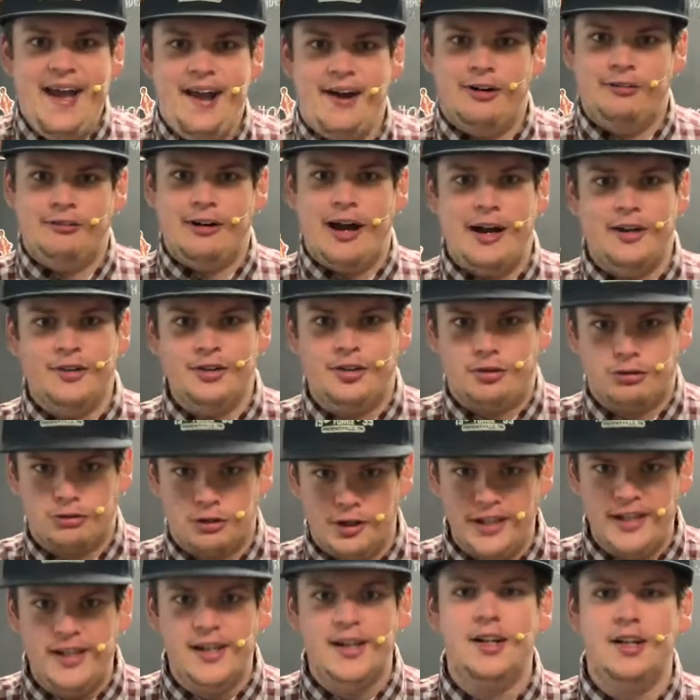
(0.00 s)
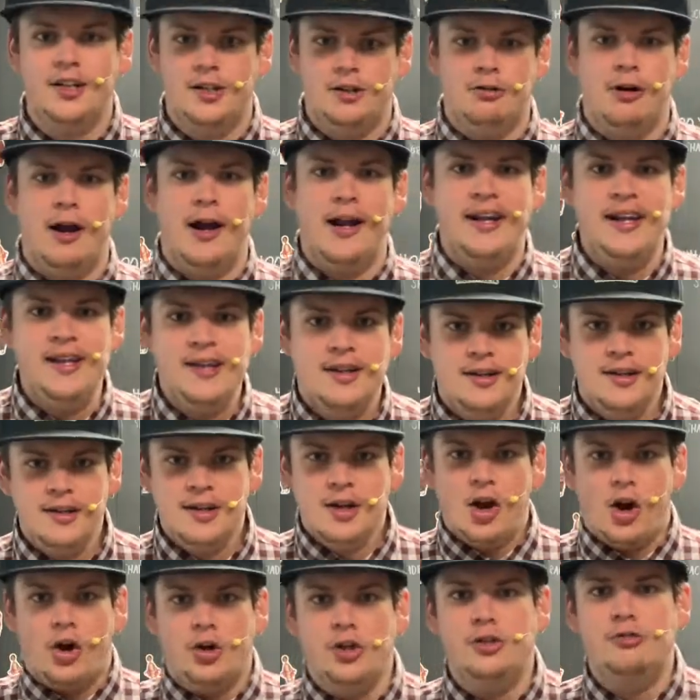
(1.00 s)
Round three. You ready?
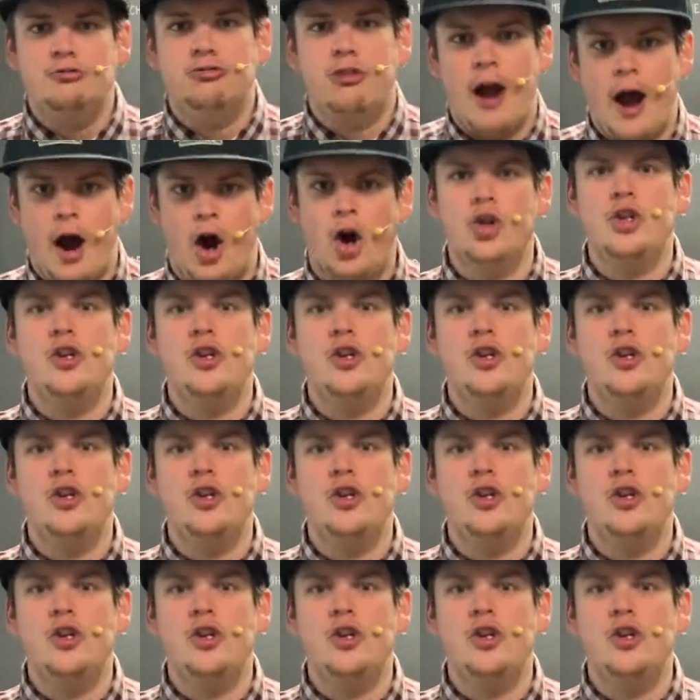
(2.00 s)
Are